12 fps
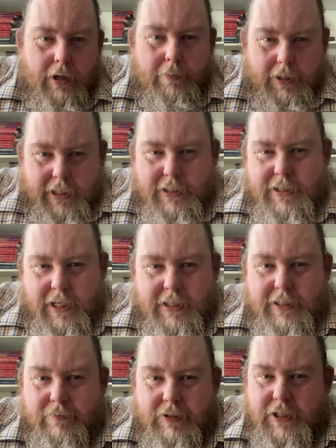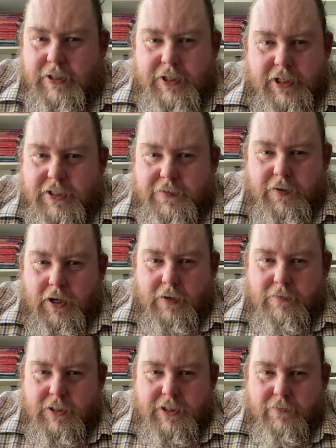but let's say 1735
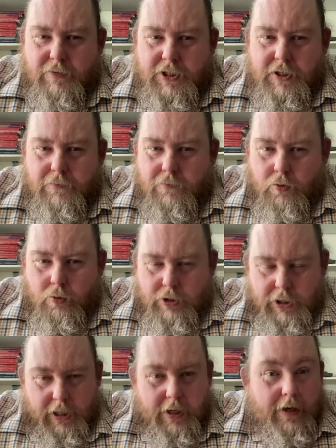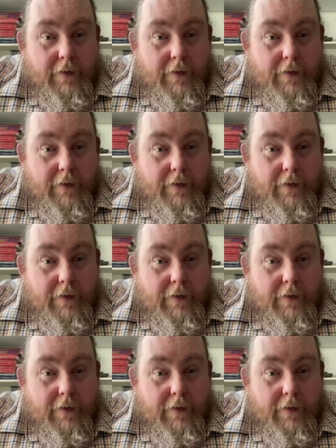to 1740.